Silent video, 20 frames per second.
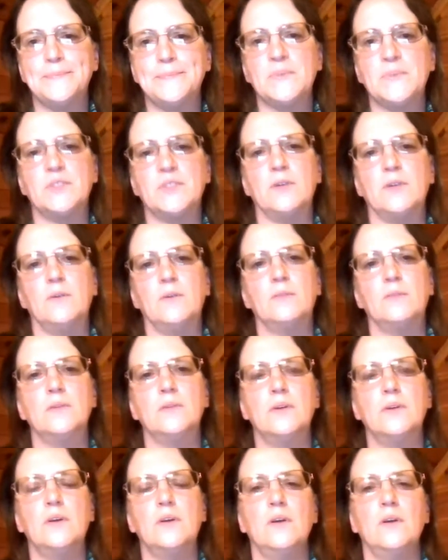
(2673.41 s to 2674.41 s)
So
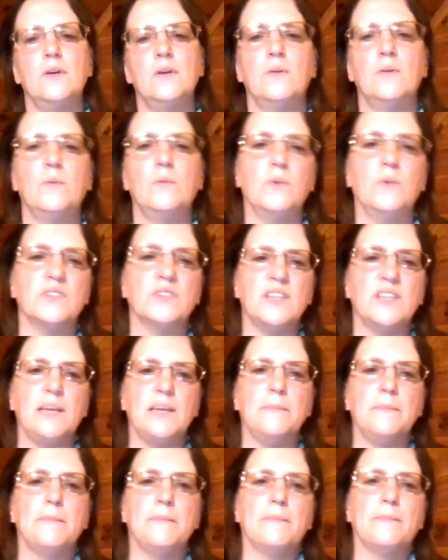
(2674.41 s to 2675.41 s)
we'll
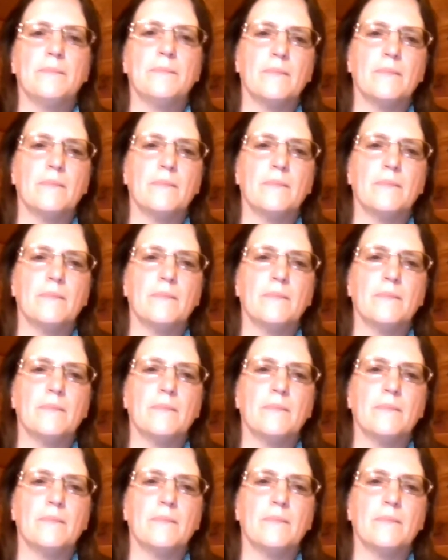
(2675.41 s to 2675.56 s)
see.